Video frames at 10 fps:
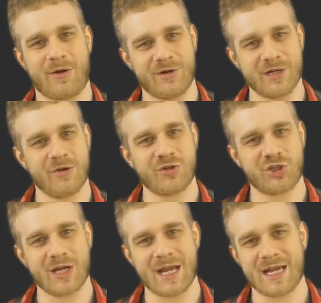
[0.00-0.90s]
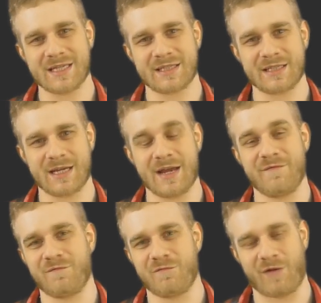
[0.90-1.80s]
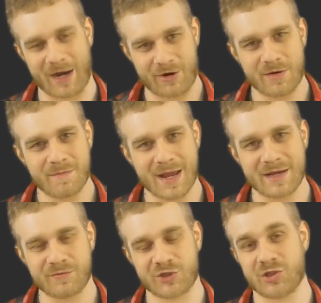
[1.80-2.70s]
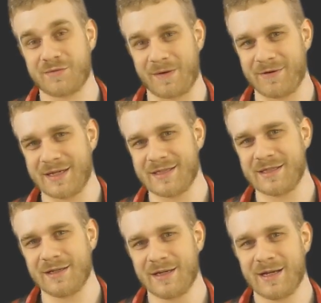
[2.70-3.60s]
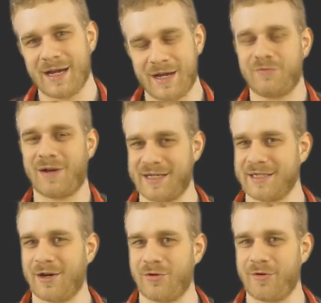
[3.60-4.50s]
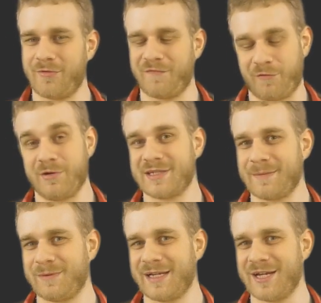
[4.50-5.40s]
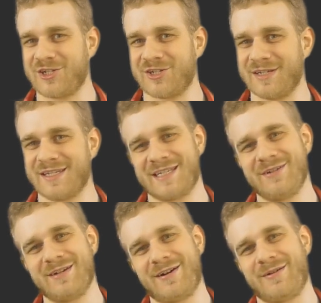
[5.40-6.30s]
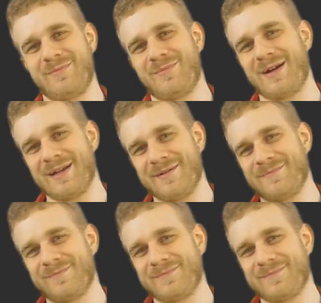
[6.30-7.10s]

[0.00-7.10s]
our Node.js environment, which is very easy, and writing our first application. See you there. Bye.